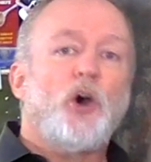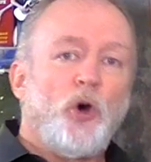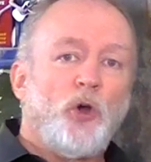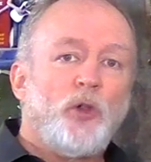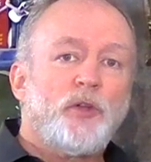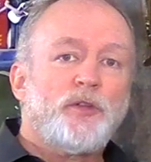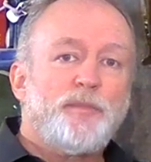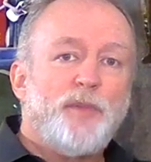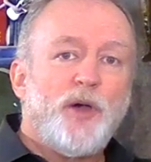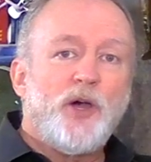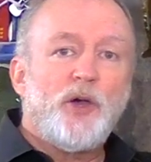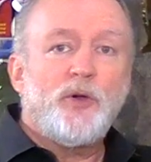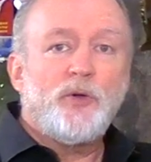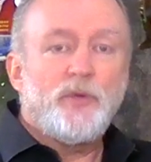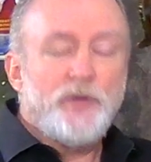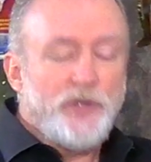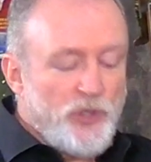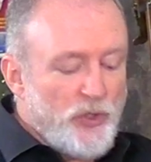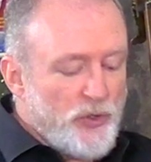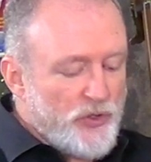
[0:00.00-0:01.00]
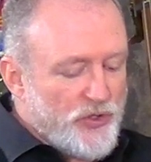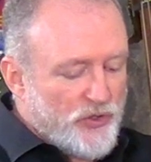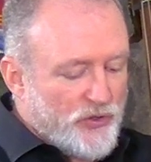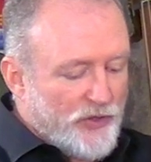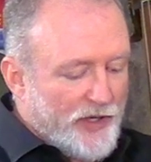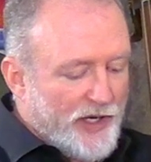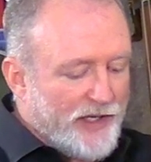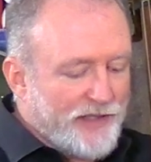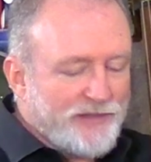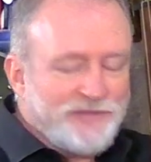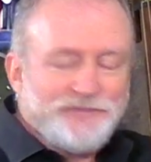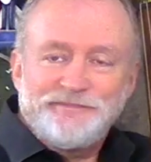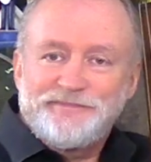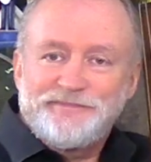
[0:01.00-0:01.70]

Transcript: old bow, new string.